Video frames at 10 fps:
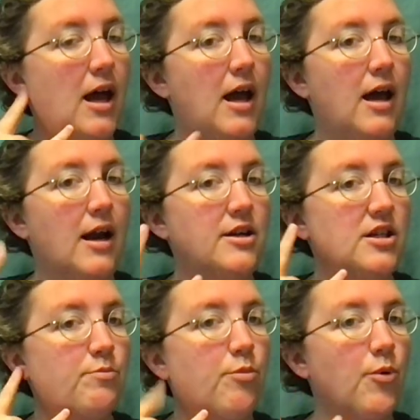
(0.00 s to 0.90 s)
and I
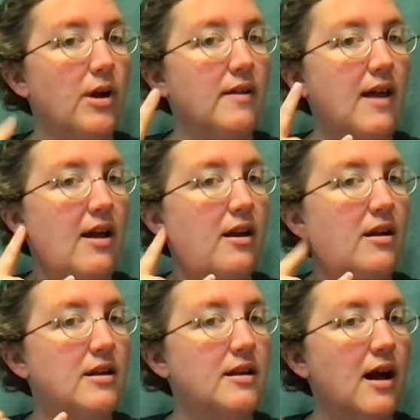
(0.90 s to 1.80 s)
just bring that
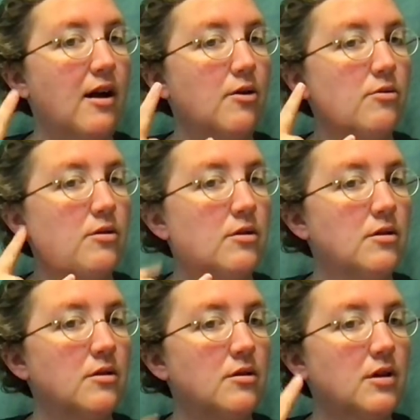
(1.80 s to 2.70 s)
down.
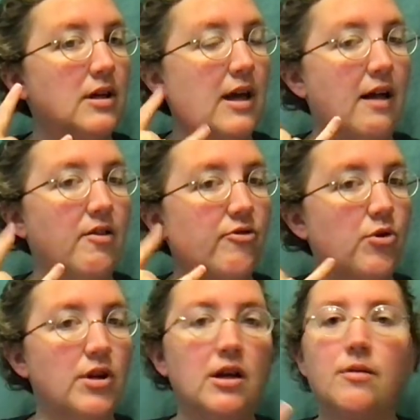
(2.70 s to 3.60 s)

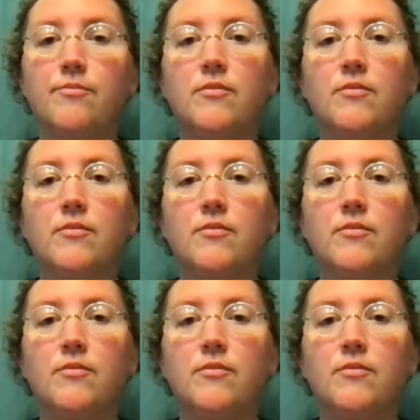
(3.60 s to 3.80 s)
California.